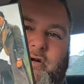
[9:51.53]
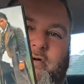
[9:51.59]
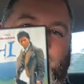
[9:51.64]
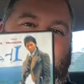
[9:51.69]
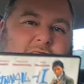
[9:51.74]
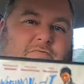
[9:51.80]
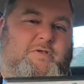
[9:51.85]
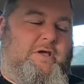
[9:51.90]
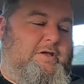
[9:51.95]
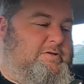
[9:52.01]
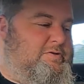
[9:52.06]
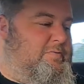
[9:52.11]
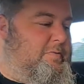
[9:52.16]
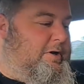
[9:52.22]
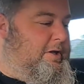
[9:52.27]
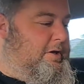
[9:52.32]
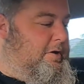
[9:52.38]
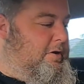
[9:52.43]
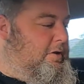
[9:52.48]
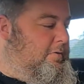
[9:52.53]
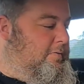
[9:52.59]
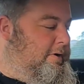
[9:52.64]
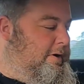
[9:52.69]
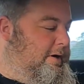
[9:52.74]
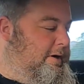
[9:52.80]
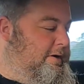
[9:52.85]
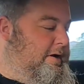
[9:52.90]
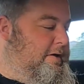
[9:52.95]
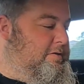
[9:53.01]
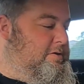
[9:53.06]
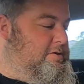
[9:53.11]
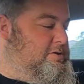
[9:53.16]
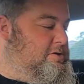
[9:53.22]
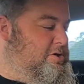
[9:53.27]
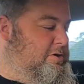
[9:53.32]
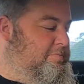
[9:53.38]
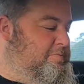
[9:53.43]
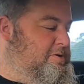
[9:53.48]
like a $15-$20 one, nothing
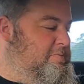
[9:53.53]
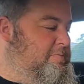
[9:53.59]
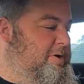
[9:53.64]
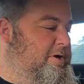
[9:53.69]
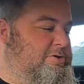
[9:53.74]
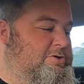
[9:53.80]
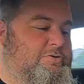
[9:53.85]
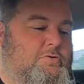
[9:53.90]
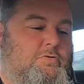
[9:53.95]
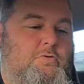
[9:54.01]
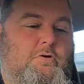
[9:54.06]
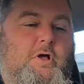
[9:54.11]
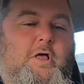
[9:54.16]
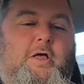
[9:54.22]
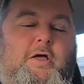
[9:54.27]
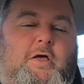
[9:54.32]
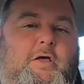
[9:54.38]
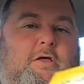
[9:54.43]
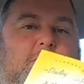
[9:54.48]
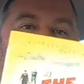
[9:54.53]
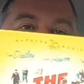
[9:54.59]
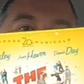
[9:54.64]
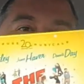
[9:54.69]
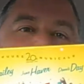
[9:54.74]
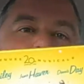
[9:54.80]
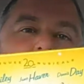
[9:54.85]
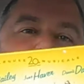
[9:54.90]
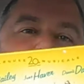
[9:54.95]
super special. The Girl